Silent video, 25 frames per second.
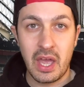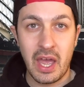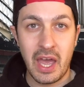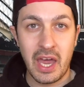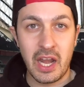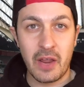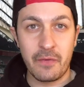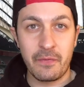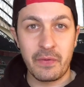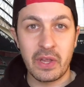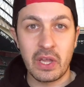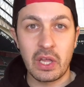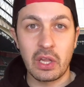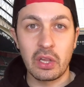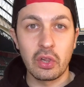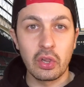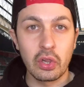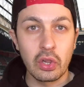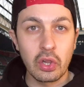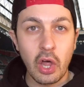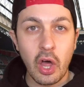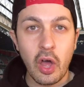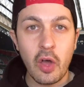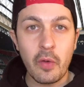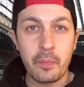And I think a
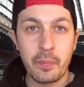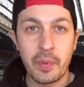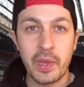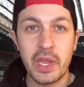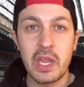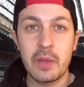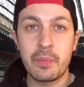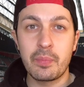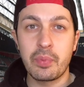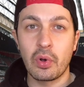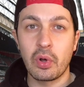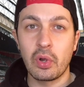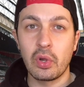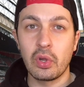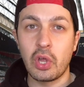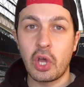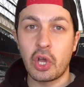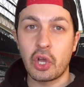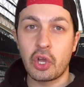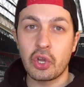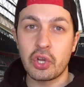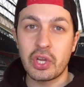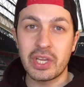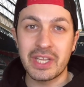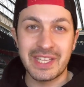lot of people
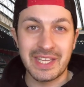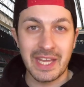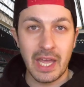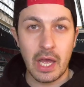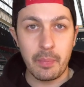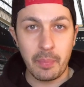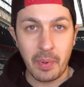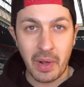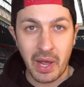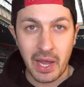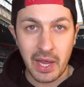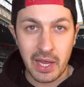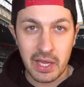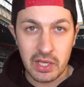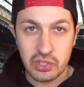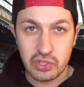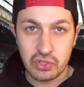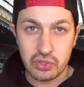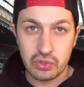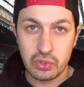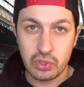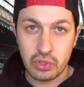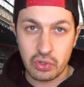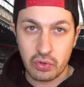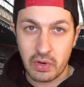are going to get
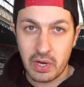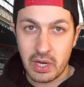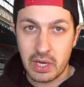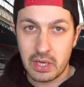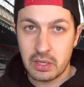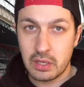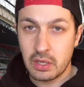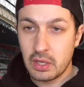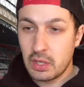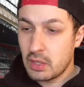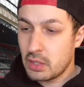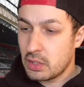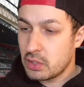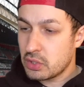behind Ukraine.